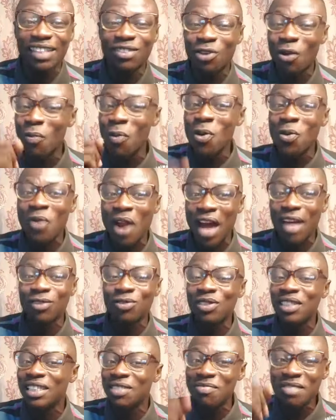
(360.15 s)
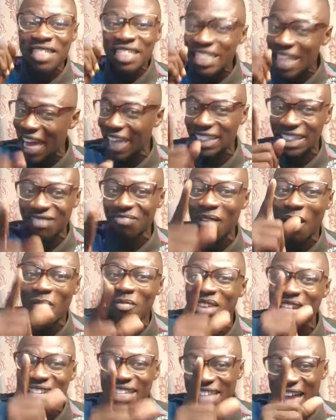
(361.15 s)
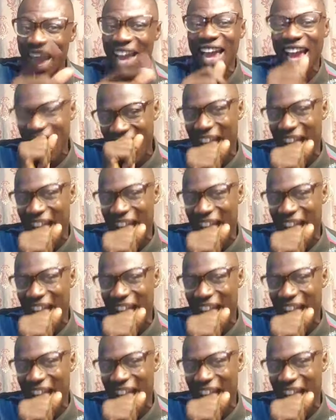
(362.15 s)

it will be crashing to me, dashing my me die.